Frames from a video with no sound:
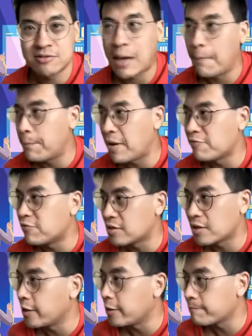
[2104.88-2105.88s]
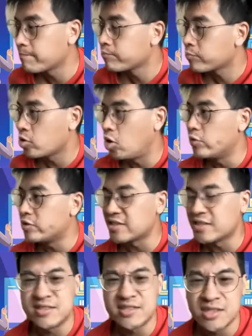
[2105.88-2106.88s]
dump everything, or we just
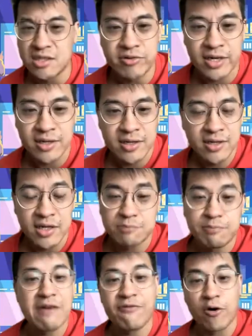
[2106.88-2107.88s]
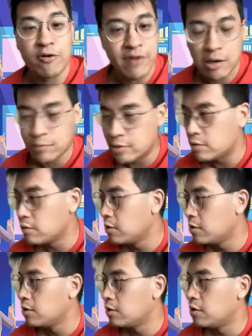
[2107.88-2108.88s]
incinerate. It's bad for environment.
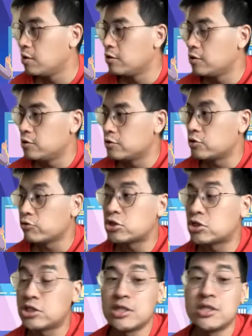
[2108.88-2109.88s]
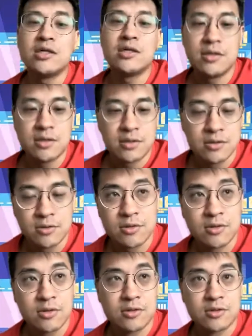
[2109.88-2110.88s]
So she
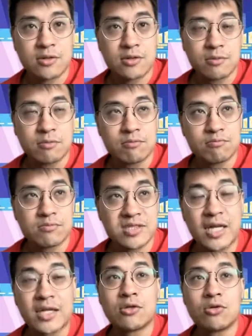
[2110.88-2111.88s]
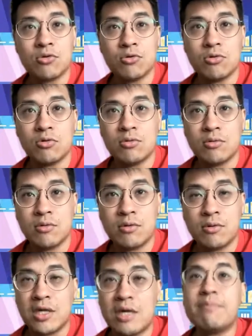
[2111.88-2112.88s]
started to
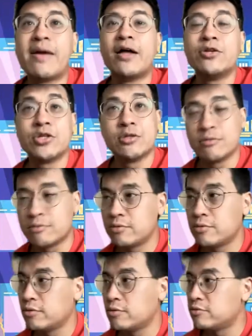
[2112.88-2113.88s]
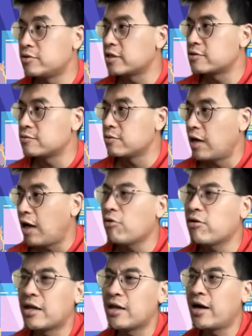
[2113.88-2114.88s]
imagine just how
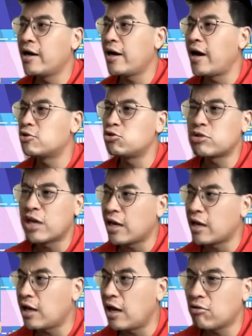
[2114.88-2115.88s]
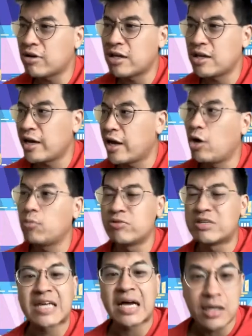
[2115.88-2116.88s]
can I educate and how can I help
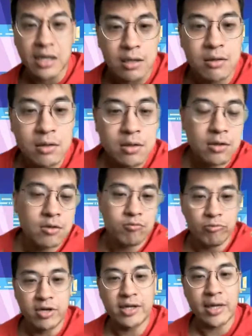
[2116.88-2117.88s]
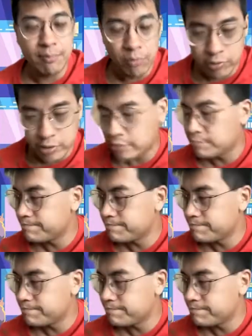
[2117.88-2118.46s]
recycling within Cambodia.